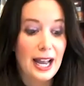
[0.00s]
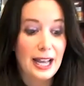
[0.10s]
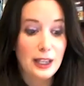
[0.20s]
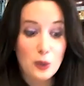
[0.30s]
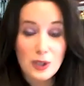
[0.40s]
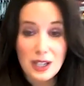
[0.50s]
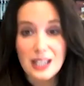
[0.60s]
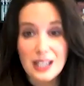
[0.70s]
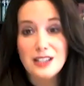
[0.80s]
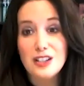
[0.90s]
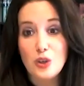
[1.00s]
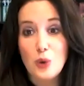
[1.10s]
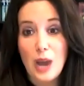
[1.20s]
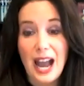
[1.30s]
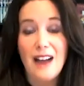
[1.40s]
And you need to
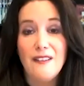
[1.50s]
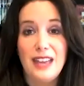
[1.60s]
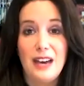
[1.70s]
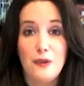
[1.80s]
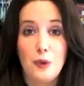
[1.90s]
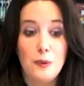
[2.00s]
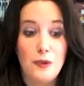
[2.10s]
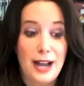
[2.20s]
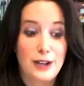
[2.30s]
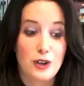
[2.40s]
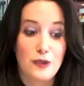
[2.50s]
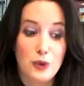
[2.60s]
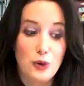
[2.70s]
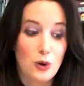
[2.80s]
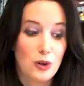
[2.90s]
have that form factor. If
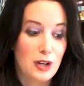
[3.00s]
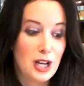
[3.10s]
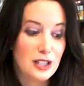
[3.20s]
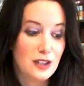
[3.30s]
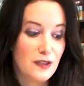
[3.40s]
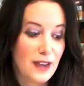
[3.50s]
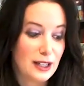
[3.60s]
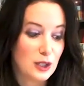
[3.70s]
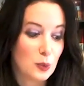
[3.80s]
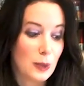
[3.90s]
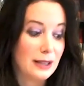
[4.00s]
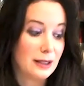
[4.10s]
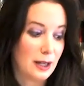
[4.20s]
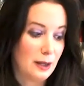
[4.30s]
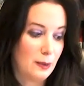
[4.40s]
you go to
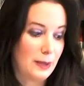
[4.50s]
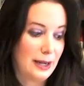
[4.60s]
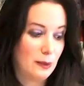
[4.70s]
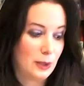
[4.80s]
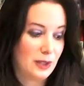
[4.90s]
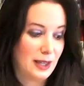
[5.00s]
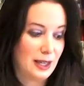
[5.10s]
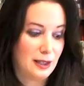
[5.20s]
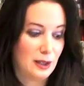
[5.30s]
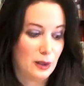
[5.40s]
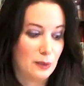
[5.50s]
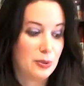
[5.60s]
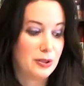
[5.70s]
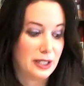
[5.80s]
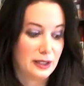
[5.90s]
Venezuela, right, where they
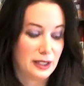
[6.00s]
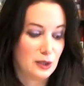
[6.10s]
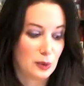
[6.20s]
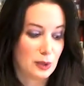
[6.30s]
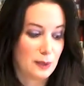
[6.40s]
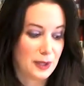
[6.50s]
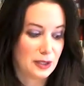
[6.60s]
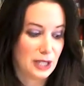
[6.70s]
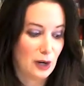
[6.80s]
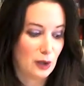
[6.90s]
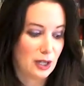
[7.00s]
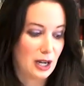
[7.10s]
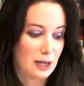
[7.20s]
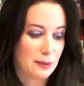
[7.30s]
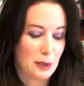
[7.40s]
completely screwed up their entire
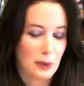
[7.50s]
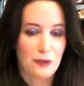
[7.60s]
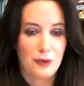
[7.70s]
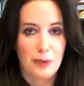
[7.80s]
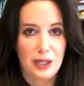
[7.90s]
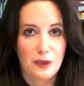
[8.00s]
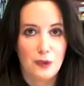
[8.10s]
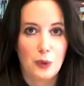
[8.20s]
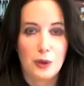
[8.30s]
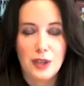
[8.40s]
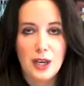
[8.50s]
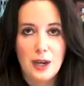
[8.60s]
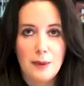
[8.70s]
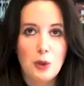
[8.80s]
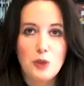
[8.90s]
economy and went from being the 4th
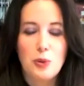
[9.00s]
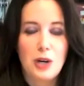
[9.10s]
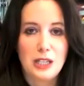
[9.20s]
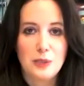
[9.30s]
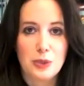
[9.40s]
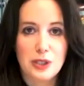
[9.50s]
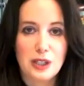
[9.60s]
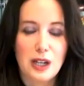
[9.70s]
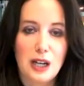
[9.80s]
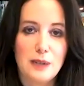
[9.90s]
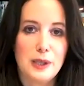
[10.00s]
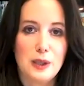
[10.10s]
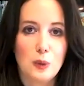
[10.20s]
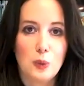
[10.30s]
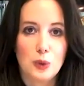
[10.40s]
most prosperous economy
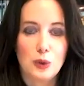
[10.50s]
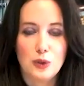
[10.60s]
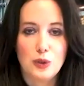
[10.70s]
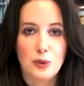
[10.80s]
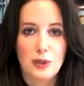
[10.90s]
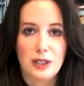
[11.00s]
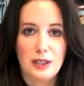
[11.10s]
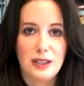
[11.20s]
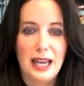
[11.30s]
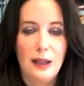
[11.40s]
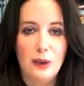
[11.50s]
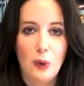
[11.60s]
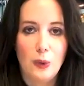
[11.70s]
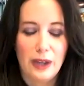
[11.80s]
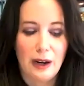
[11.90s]
in the world to the
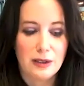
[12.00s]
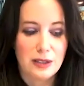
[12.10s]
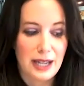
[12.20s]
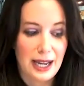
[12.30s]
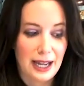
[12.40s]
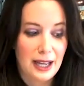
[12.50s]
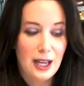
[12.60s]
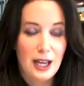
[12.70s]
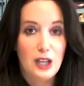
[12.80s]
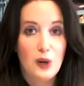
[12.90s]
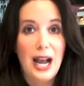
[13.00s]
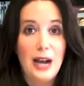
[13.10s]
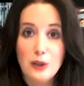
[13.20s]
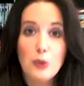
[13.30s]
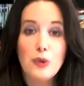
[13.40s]
hellhole they are today,
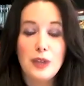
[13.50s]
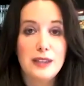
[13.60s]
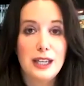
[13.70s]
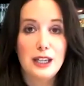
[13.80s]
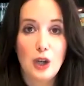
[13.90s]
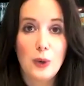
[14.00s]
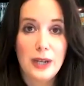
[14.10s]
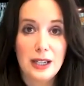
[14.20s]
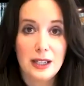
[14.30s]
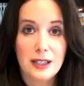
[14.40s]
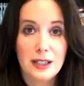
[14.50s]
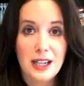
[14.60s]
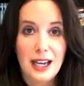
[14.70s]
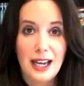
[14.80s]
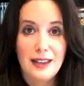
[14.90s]
how do you think they go in
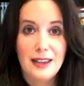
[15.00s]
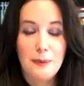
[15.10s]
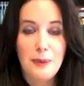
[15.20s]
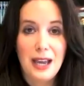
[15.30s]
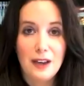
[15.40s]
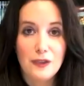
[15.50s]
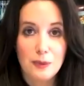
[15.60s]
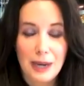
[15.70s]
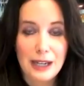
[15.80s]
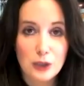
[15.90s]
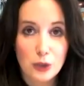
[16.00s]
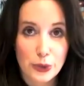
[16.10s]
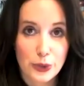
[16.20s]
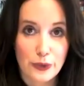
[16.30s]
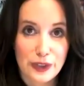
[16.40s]
and they pay for medical
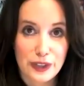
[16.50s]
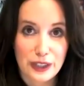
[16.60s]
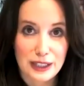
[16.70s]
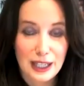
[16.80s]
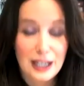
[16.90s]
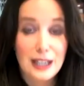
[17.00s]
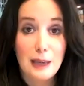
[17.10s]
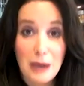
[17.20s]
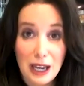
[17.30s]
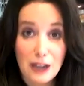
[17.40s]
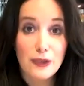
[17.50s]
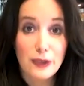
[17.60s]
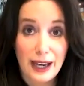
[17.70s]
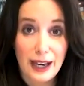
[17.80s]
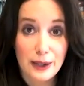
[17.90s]
services? They pay for
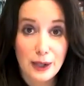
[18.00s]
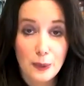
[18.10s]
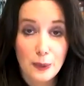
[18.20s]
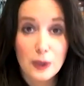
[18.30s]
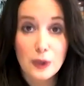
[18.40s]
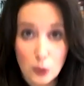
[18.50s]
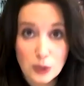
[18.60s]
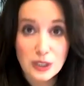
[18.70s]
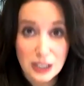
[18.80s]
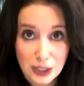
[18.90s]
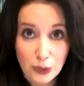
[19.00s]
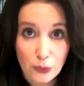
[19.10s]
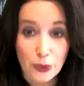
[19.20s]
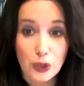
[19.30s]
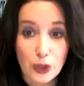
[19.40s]
that with gold and
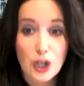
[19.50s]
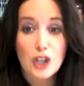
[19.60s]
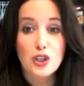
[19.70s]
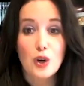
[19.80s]
silver. Wow.